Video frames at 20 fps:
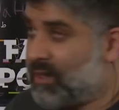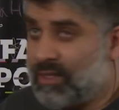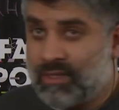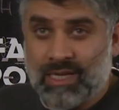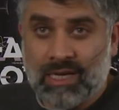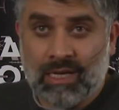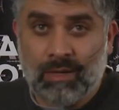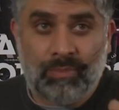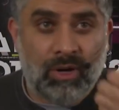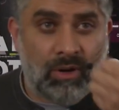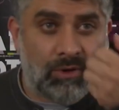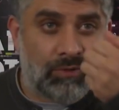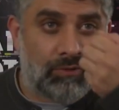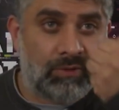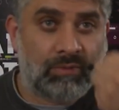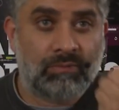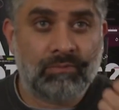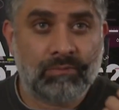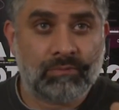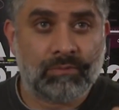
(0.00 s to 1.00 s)
take a
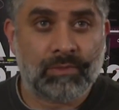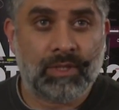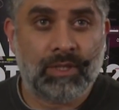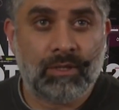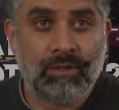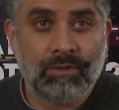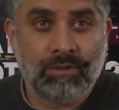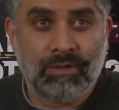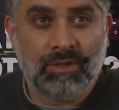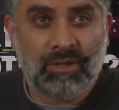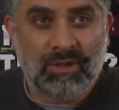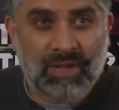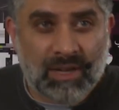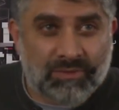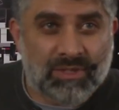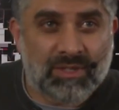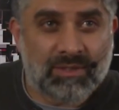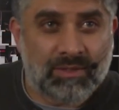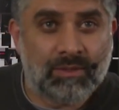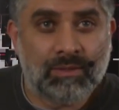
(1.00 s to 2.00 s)
puff, so you don't
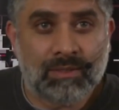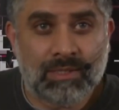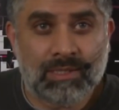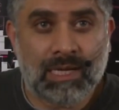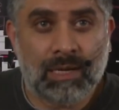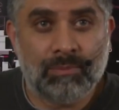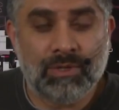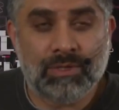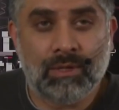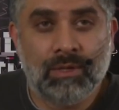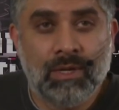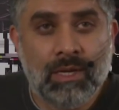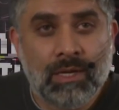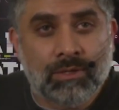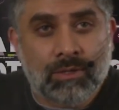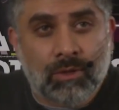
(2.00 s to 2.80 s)
have to stab yourself.